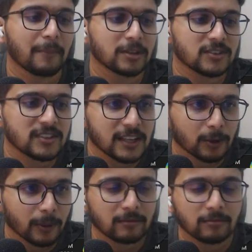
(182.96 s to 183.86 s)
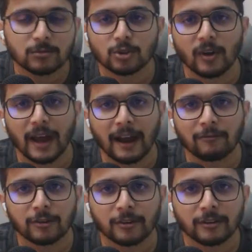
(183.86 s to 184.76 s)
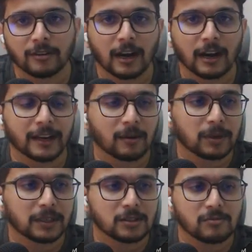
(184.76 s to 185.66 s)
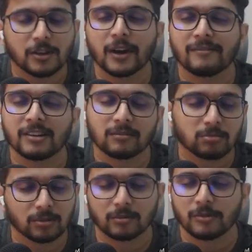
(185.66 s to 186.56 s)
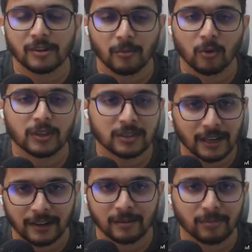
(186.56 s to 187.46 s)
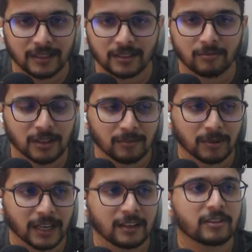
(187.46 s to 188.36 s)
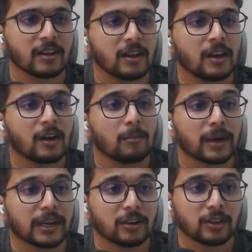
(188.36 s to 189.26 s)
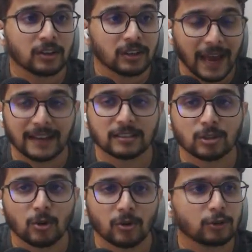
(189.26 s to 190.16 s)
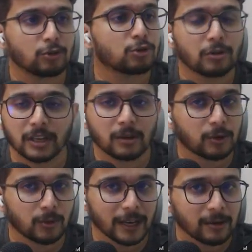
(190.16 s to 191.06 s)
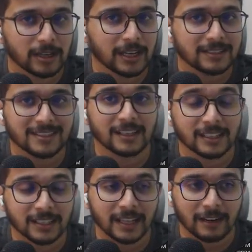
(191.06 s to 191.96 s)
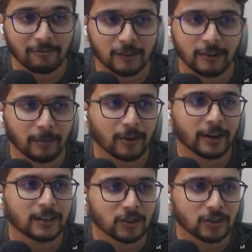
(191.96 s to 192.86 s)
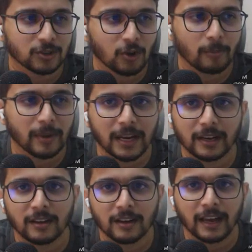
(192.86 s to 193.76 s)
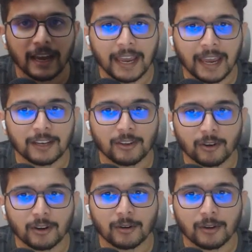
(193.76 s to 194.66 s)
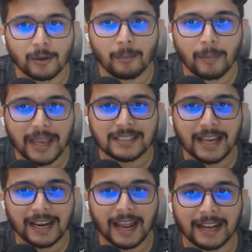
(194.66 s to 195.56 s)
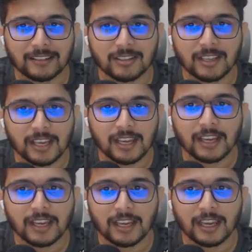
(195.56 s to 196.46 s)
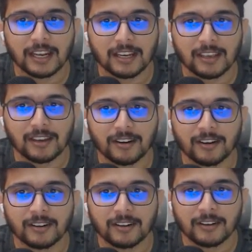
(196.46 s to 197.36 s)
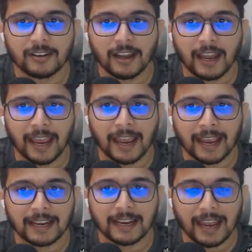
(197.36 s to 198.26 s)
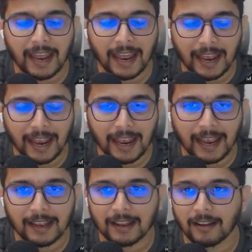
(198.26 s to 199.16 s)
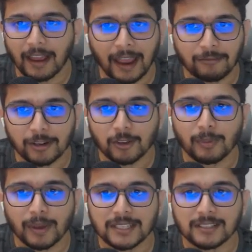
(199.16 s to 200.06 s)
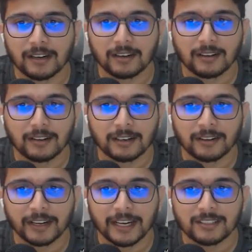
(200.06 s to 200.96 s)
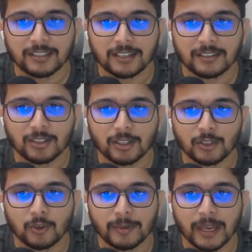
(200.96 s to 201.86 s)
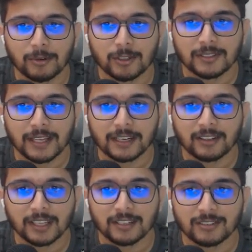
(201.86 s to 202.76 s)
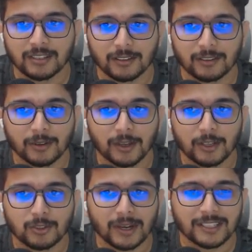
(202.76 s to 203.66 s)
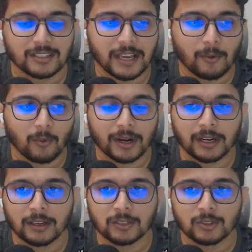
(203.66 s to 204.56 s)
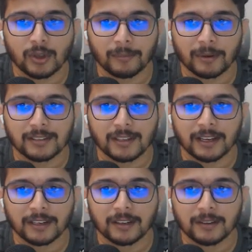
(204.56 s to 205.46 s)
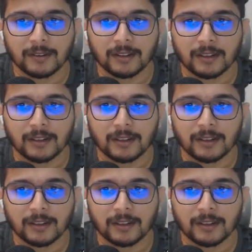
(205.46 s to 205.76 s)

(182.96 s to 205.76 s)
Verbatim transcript: kept secret. So after I complete this video, I will remove this and replace it with something else. But the access token, you shouldn't give it to anybody else other than WeWeb, All right. So just copy it and you're gonna paste that access key in here. And after you paste it under instance, you'll be able to select the instances. So I just have one, so I'm gonna select